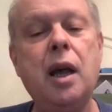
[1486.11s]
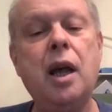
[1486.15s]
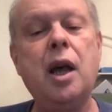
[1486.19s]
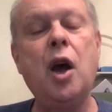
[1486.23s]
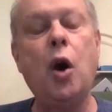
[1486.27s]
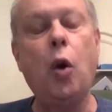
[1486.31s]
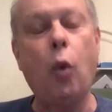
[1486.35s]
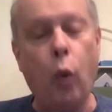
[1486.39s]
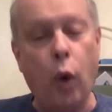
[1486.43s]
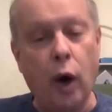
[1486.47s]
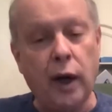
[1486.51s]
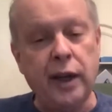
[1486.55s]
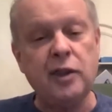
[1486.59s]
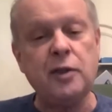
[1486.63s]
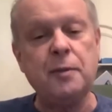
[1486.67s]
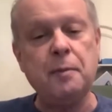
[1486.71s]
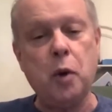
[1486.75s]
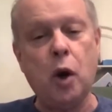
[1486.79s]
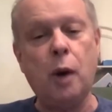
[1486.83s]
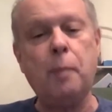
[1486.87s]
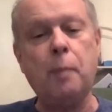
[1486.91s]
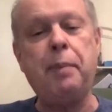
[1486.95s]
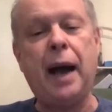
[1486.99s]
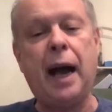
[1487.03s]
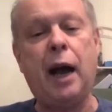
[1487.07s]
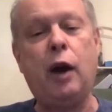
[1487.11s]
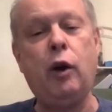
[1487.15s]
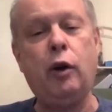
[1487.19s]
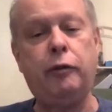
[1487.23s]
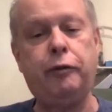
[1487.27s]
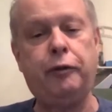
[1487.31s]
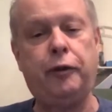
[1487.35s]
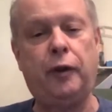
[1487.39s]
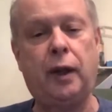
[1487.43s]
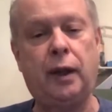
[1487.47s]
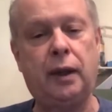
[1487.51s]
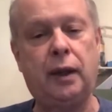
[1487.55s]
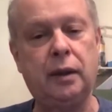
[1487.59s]
What is more
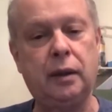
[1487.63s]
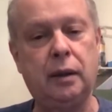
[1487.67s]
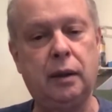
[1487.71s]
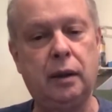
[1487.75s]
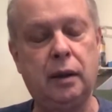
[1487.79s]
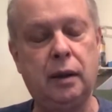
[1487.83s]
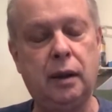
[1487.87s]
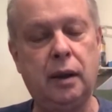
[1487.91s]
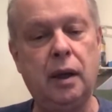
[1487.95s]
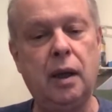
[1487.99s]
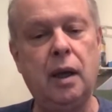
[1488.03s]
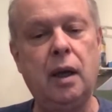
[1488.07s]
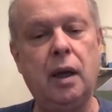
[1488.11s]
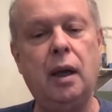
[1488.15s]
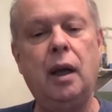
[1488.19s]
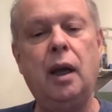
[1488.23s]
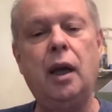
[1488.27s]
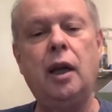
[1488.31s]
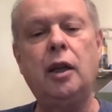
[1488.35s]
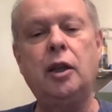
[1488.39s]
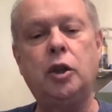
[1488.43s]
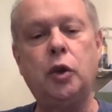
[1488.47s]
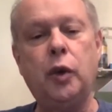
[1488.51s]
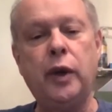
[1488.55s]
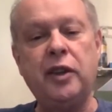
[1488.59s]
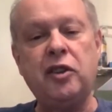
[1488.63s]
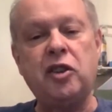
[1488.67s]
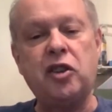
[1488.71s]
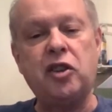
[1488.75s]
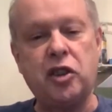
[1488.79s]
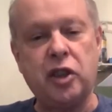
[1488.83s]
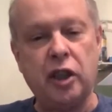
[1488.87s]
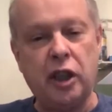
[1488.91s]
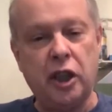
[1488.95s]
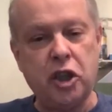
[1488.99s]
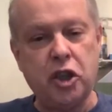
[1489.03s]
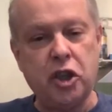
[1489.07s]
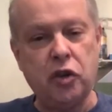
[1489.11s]
powerful? Doing
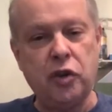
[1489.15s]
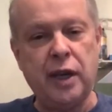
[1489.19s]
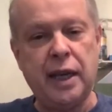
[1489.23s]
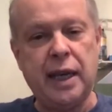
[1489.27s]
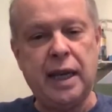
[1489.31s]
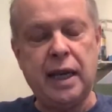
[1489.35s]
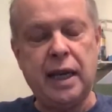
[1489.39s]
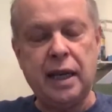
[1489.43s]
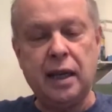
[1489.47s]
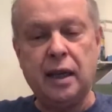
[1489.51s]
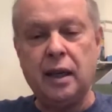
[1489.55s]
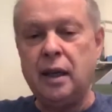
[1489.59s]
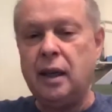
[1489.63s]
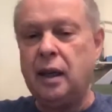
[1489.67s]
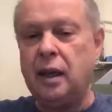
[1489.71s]
surgery